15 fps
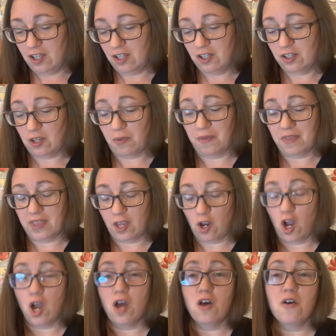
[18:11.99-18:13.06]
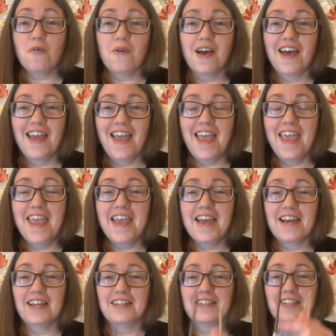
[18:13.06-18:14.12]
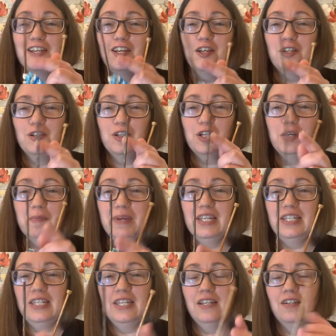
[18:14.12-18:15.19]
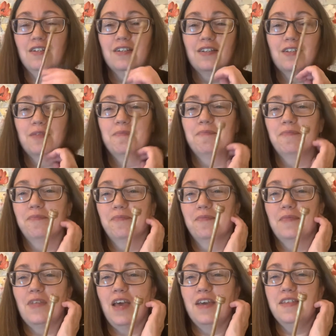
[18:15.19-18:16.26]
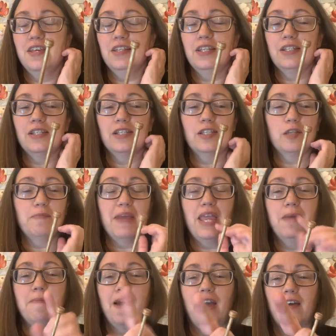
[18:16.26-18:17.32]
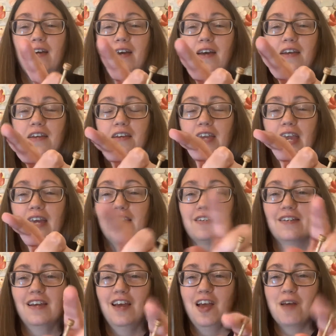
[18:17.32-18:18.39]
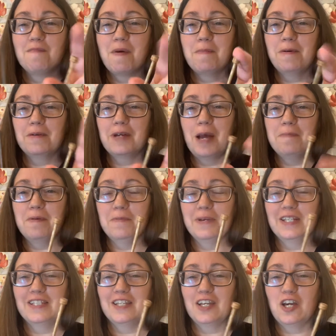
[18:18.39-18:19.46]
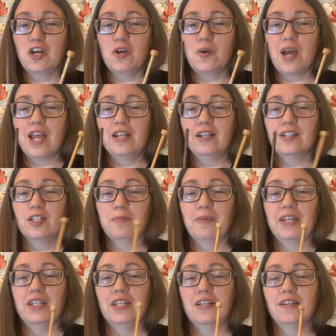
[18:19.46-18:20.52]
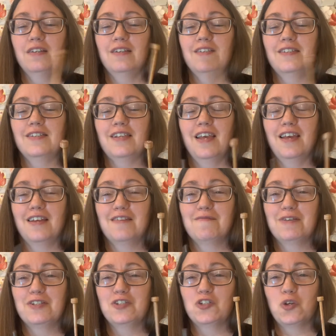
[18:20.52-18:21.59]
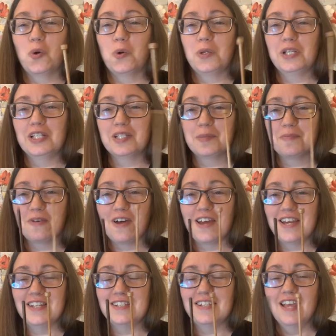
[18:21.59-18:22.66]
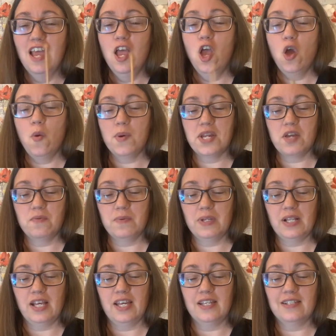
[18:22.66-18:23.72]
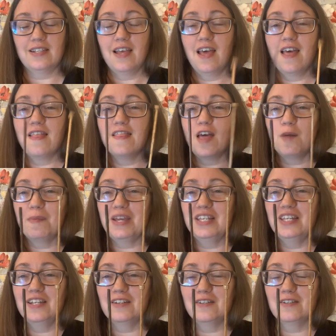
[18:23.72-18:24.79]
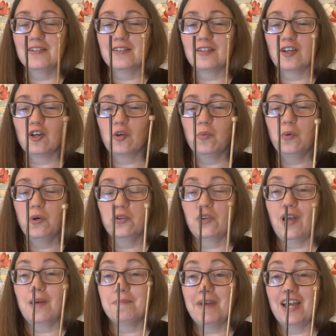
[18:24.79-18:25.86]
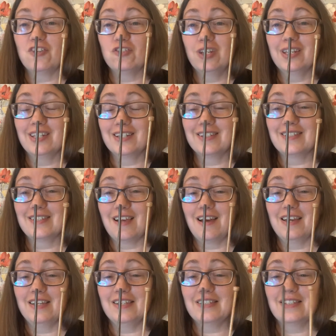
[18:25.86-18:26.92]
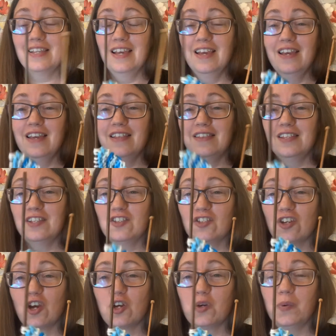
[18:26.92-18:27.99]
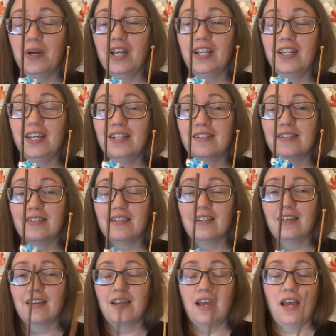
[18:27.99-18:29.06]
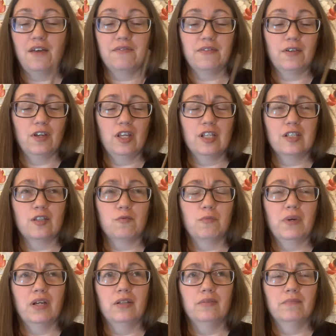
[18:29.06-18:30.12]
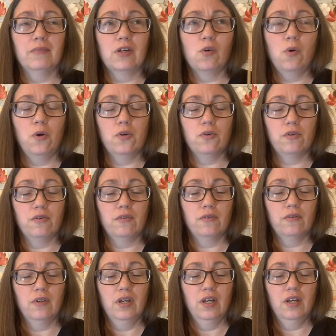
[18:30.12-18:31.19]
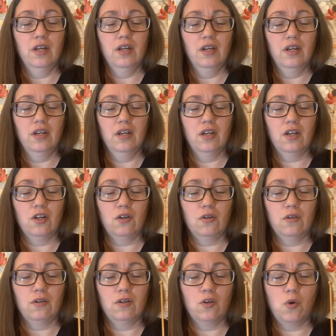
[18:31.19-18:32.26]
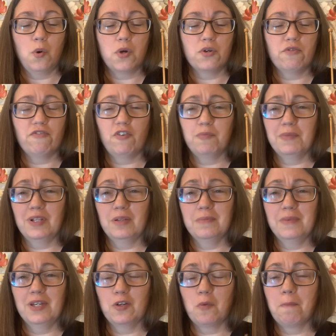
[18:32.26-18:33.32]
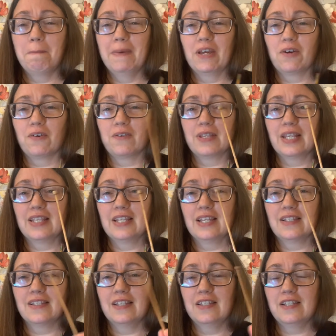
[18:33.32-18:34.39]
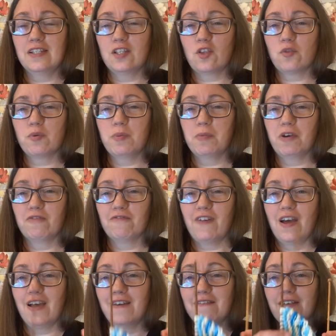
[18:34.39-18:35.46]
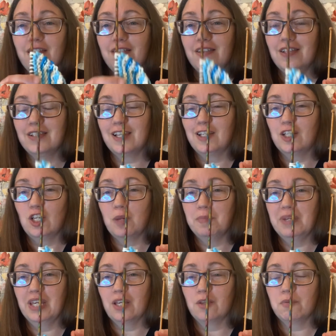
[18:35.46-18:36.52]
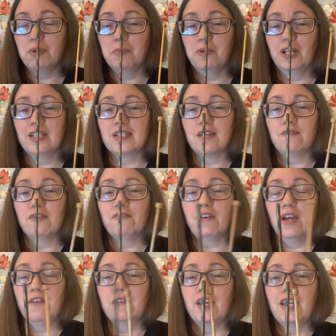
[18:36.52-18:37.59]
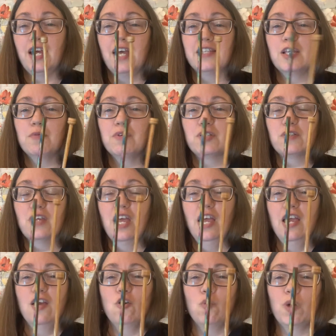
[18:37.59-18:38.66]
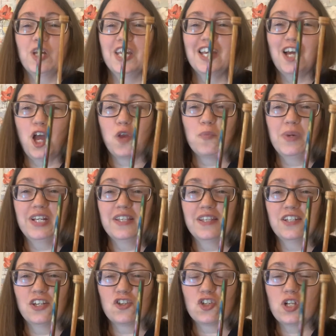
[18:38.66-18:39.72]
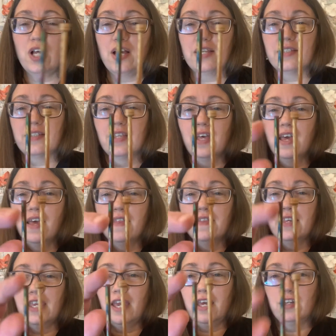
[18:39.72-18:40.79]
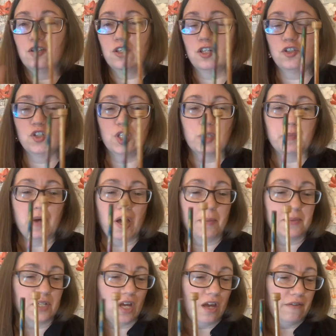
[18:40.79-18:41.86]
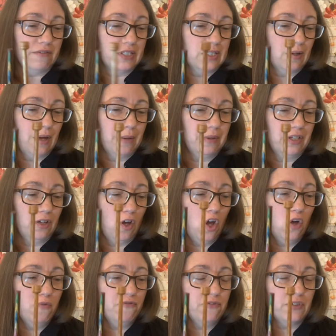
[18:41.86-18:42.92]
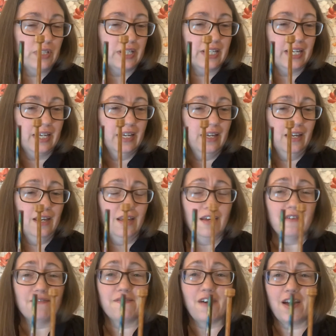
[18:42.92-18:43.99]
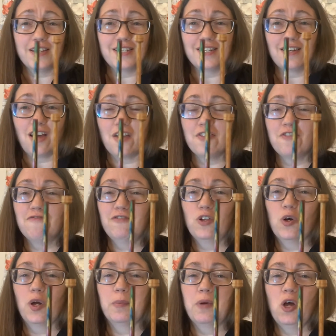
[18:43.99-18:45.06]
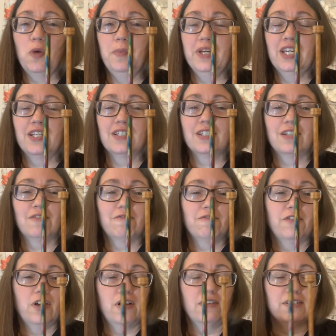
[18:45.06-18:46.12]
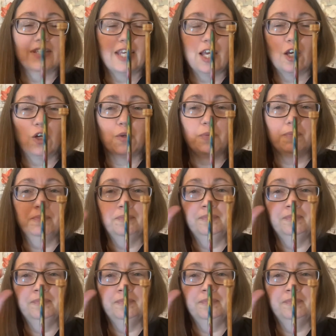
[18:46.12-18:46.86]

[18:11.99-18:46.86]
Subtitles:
So, oh, and look at my needles. I think this is the payback I get. Remember a couple of weeks ago, I looked at my needles and was totally surprised when I realized that my needles were not matching in size. This dark one is a quarter of a millimeter bigger than this. This is a 3.5. This ended up being a 3.75. And as I was working on one of the dishcloths, the end just popped off. So I'm going to hopefully find it on the floor. I'm hoping it didn't fall down